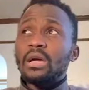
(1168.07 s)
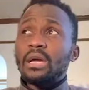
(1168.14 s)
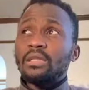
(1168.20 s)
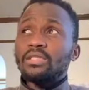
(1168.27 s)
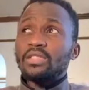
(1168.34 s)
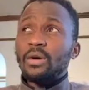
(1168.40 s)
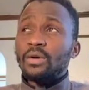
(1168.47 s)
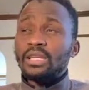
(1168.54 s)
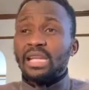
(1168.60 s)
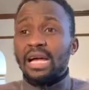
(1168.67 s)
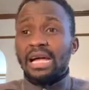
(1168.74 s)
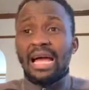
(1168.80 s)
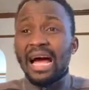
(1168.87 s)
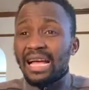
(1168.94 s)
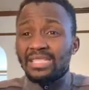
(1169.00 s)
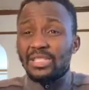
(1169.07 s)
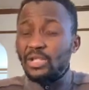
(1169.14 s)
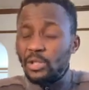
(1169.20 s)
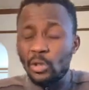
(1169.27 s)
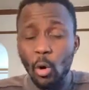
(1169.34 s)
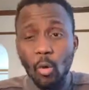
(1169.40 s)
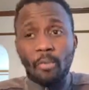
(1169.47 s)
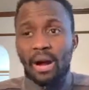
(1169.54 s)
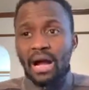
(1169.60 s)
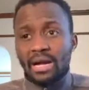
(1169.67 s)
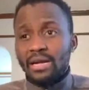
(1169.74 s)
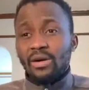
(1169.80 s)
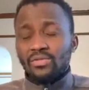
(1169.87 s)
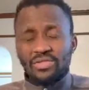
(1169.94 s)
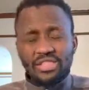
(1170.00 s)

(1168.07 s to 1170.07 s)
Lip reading: someone that has no background,